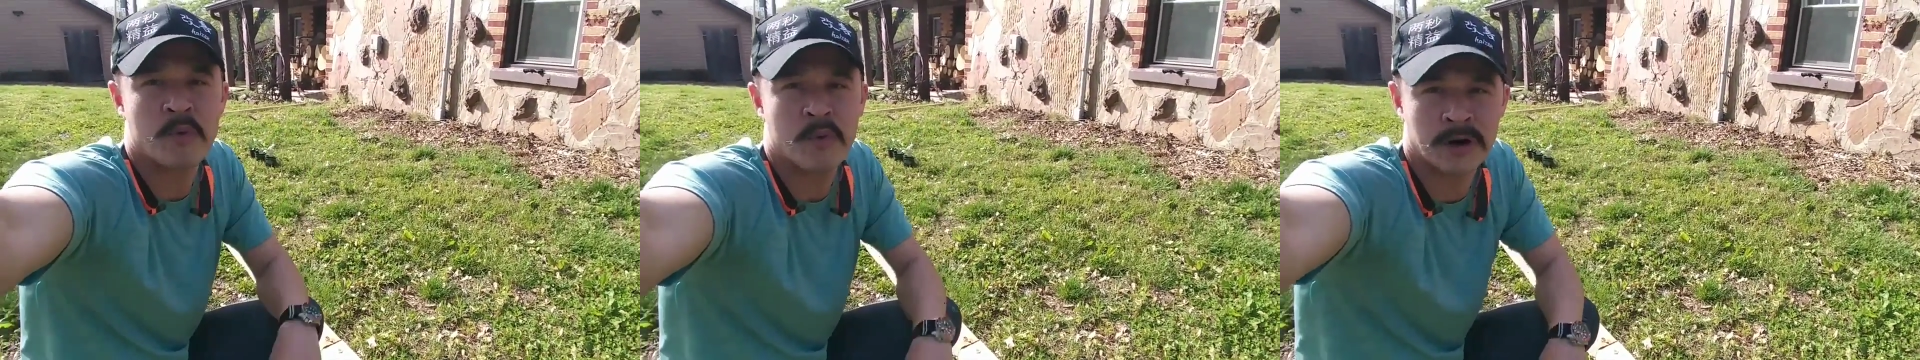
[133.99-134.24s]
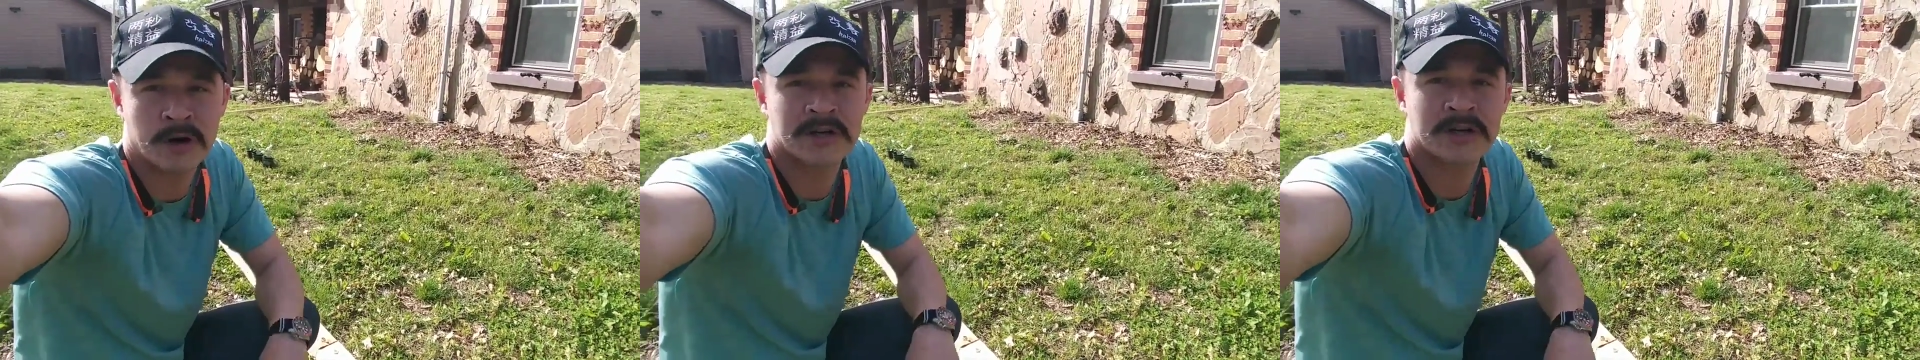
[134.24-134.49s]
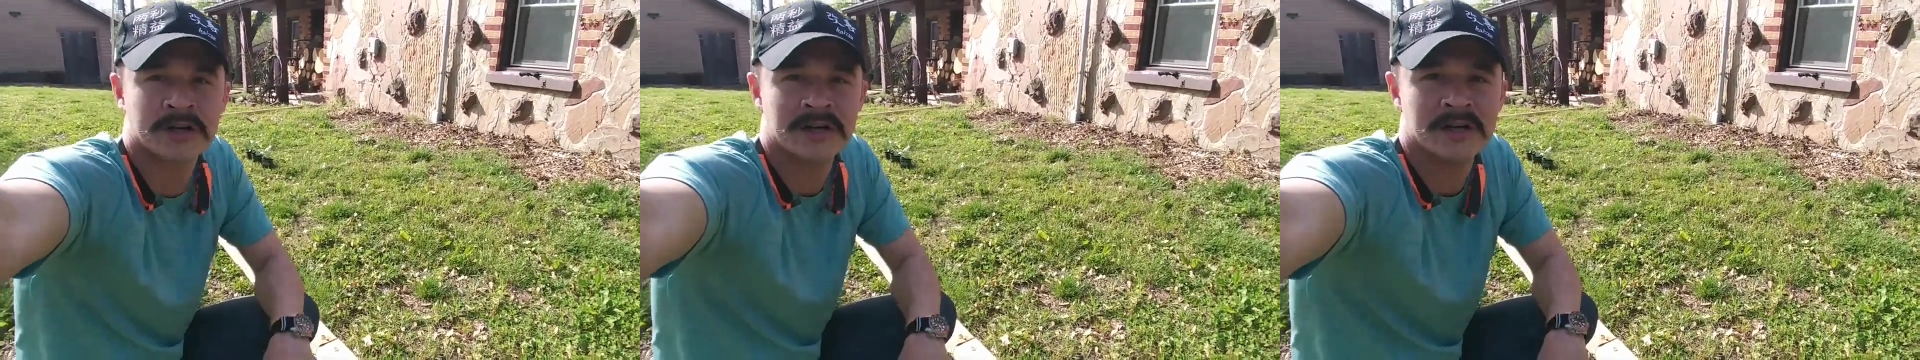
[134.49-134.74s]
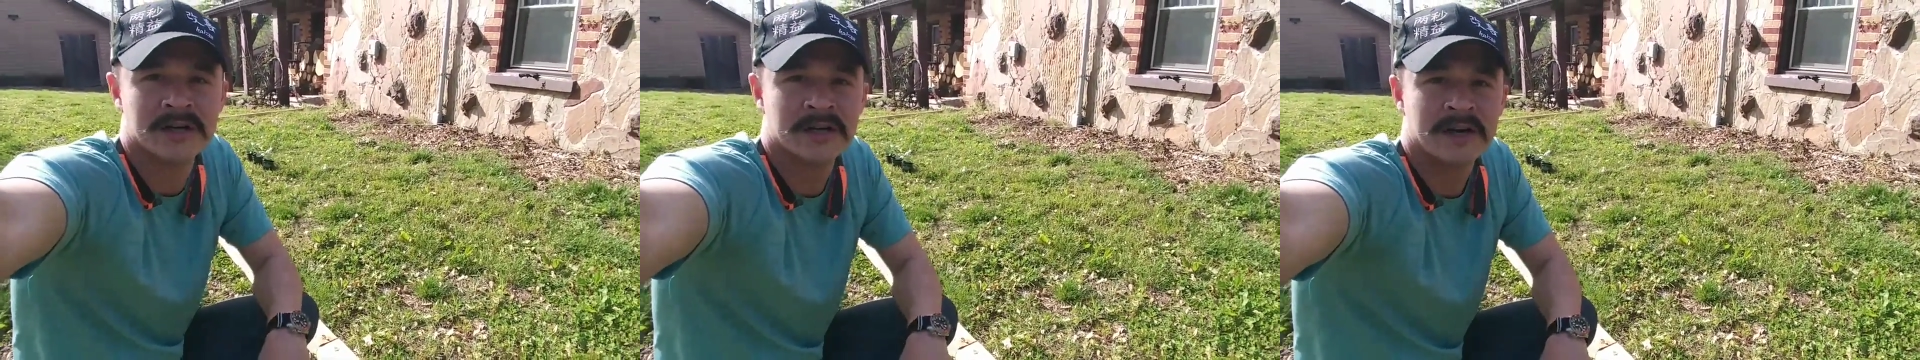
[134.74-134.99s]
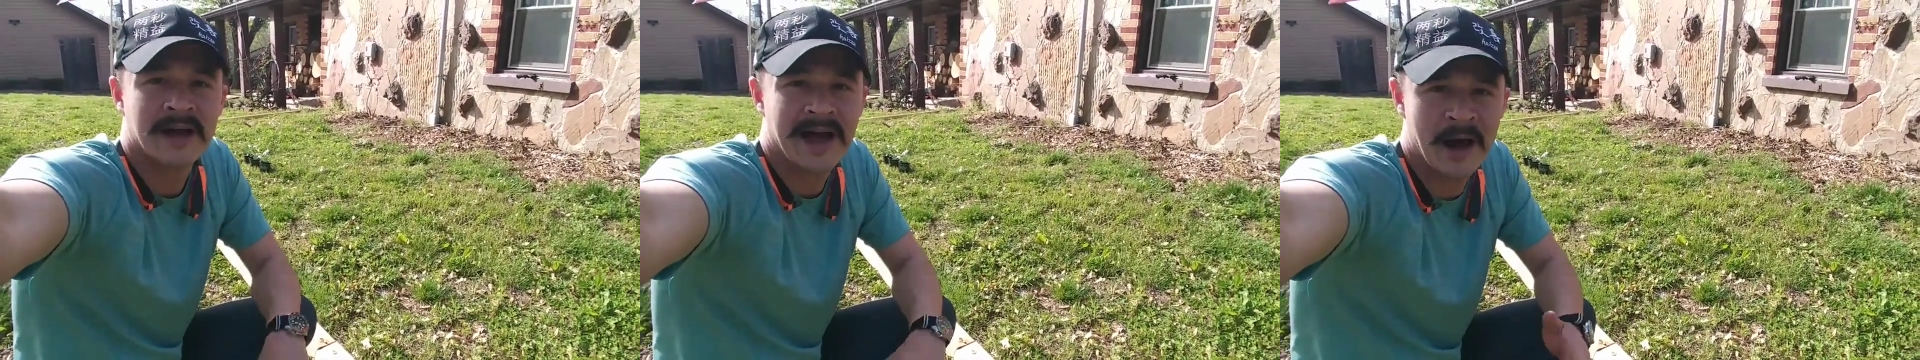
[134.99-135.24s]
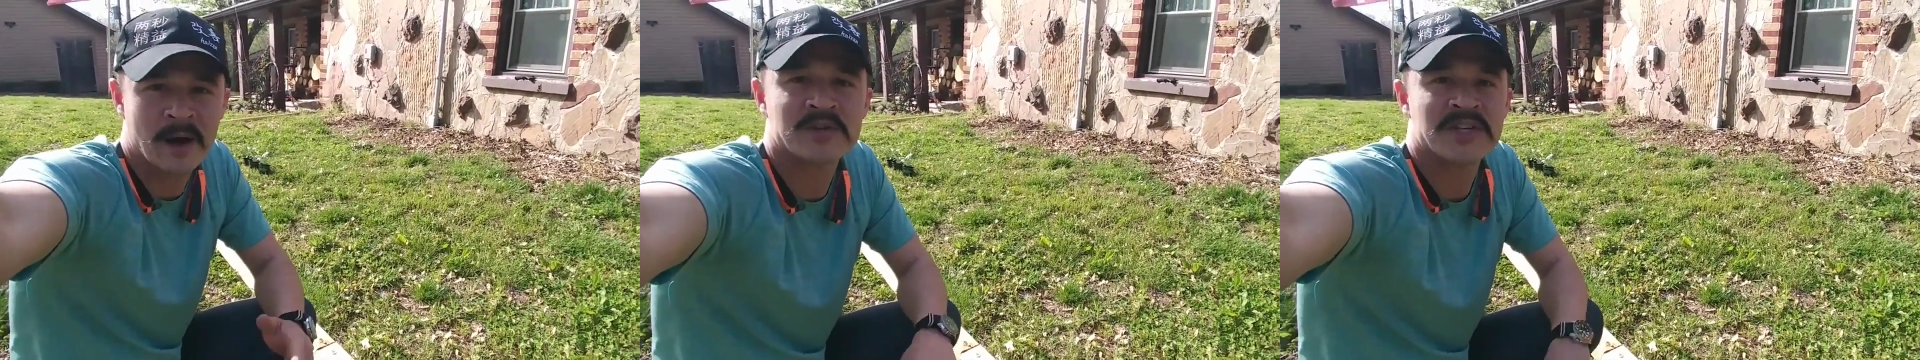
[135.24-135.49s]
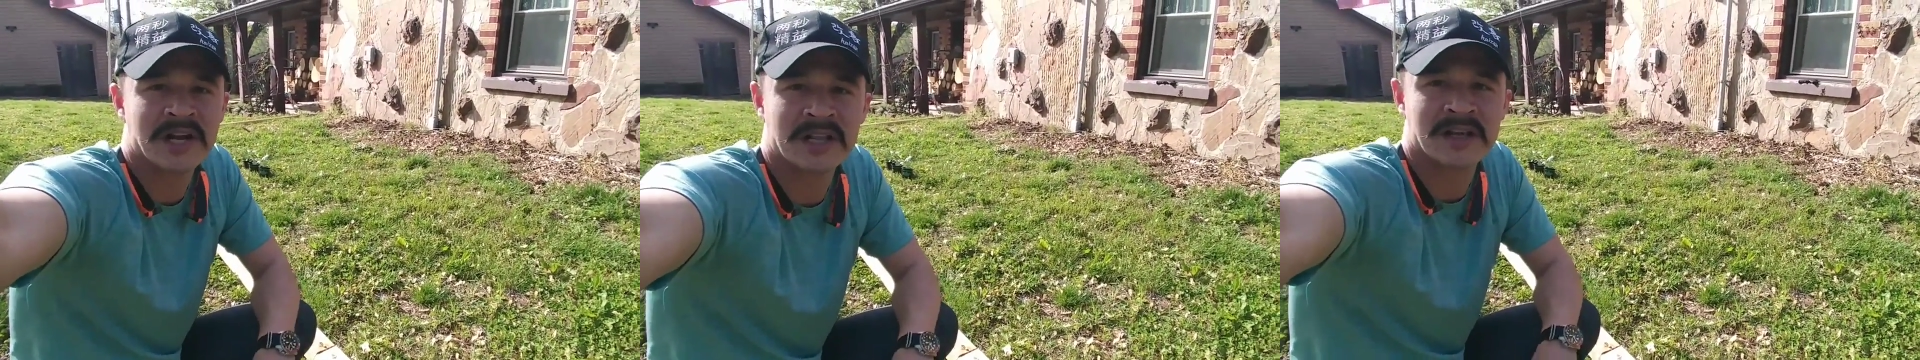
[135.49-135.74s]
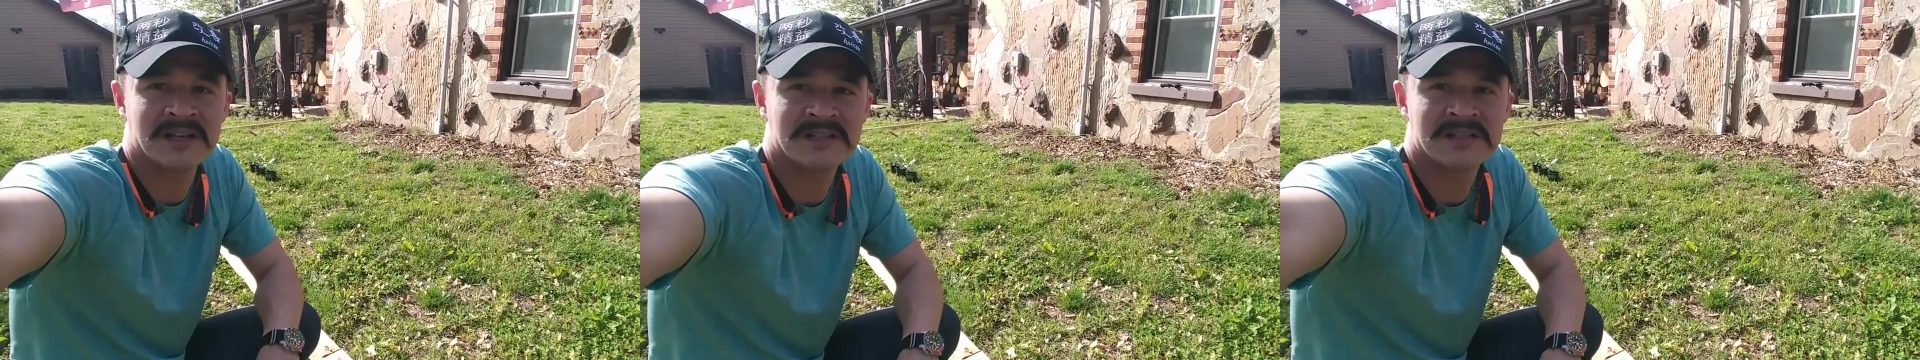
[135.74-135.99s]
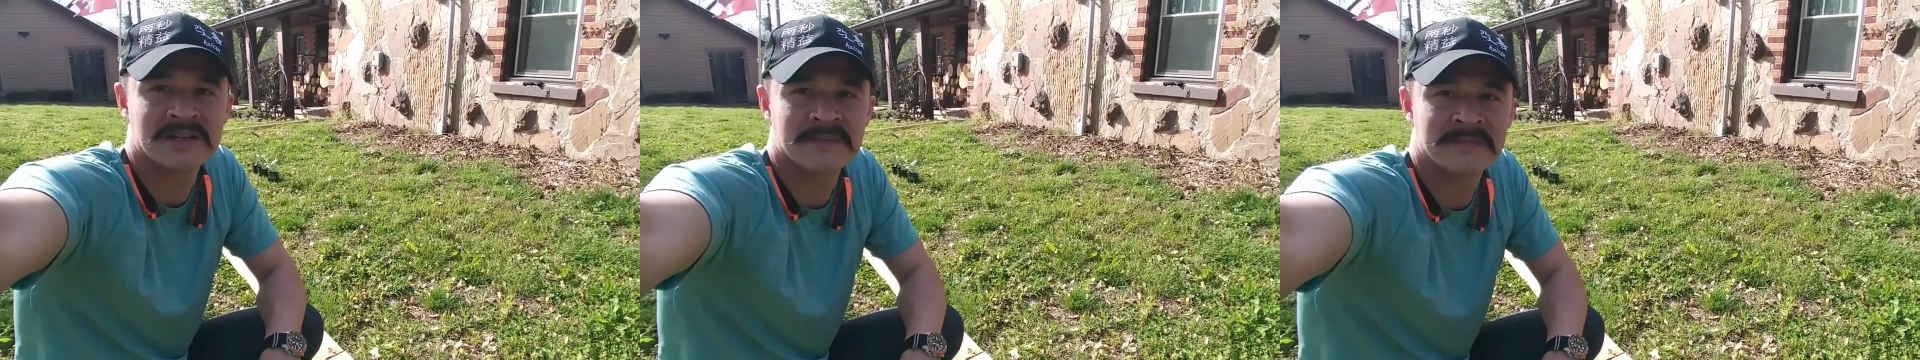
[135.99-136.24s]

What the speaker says: work outside of this.